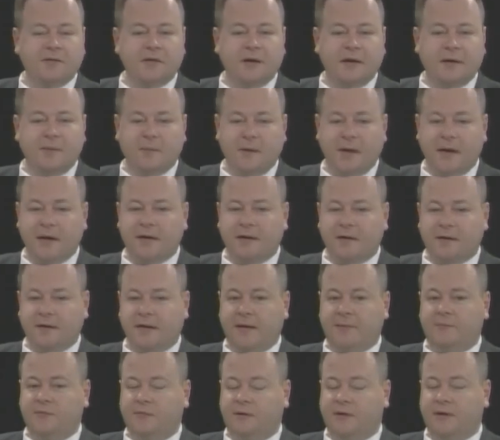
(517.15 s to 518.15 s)
Check me out at
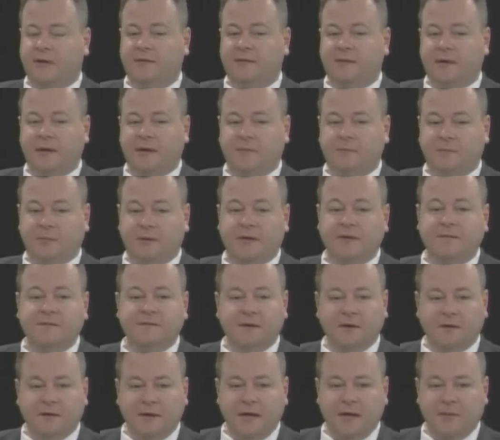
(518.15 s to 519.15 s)
LABE 2010. Please
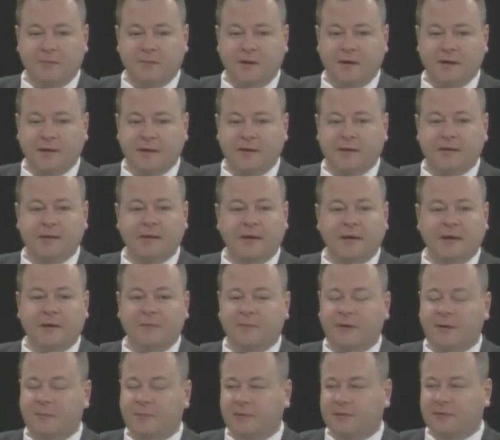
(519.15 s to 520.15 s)
donate money.
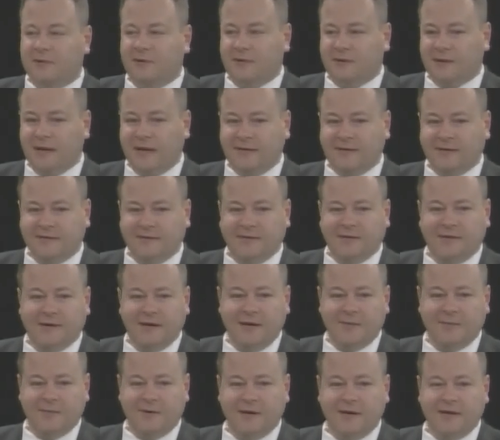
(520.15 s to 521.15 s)
People don't like to
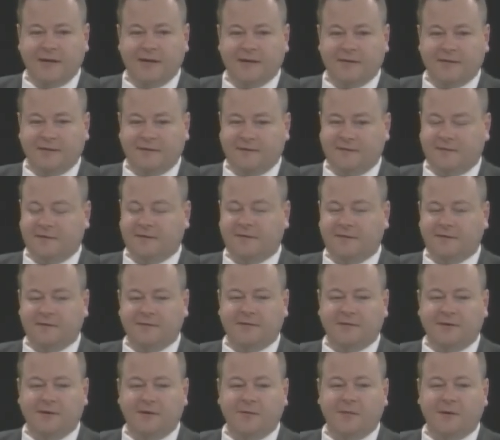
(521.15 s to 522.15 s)
donate money because it's just a
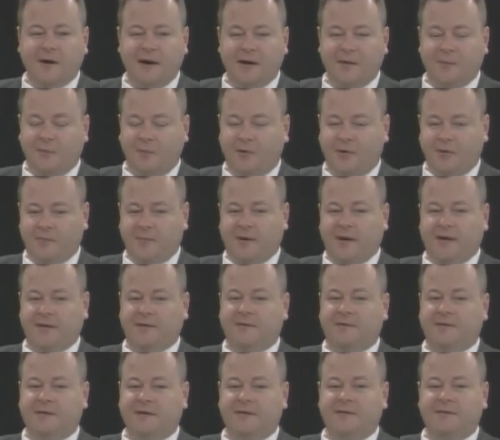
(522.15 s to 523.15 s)
Soil and Water Board, but I
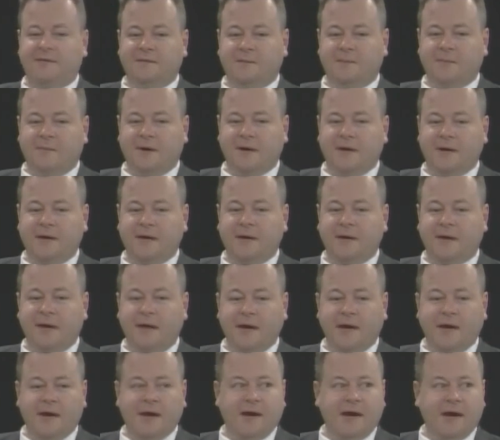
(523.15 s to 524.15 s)
do need some money.
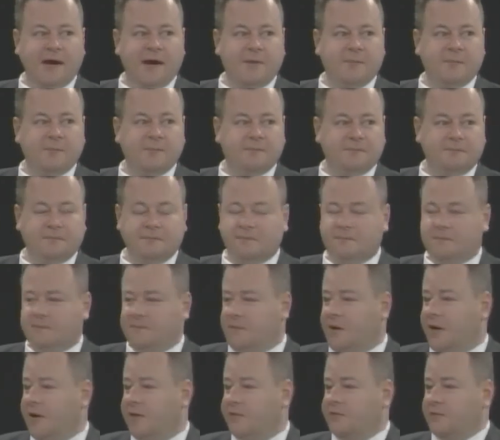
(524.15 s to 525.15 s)

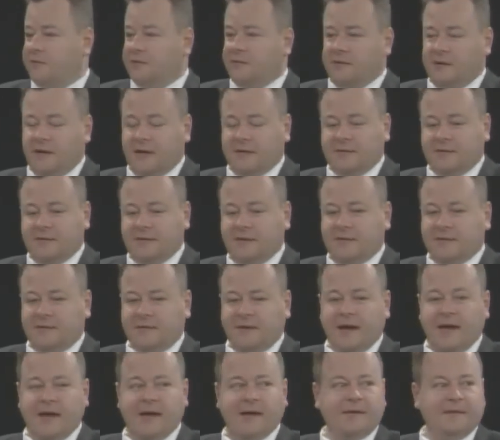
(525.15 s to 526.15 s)
Also, donate to this
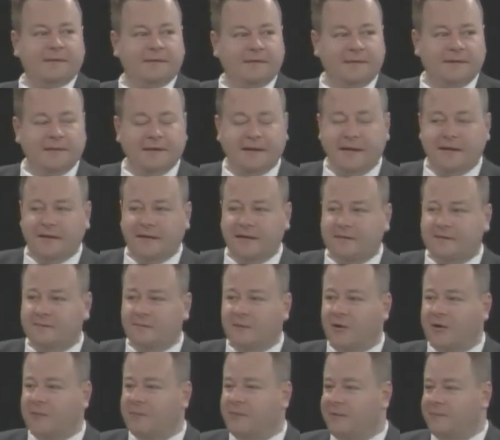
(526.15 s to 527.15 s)
guy. He needs
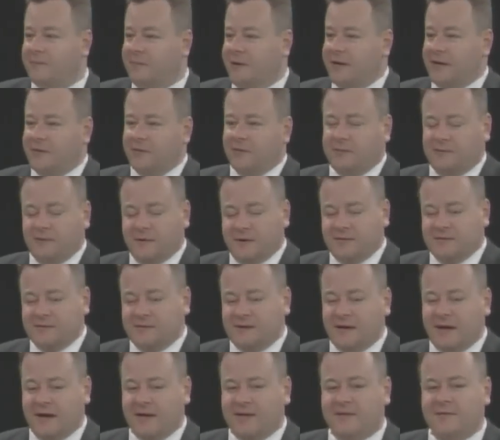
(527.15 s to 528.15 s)
more money worse
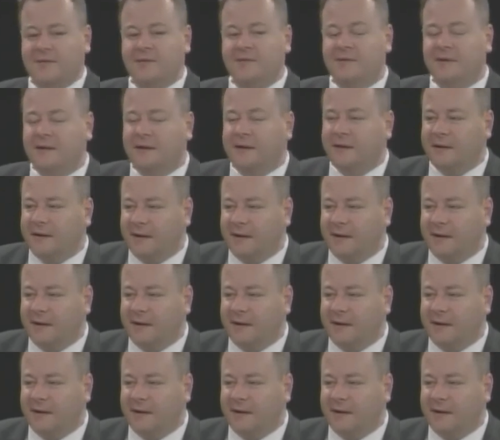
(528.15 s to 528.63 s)
than I do.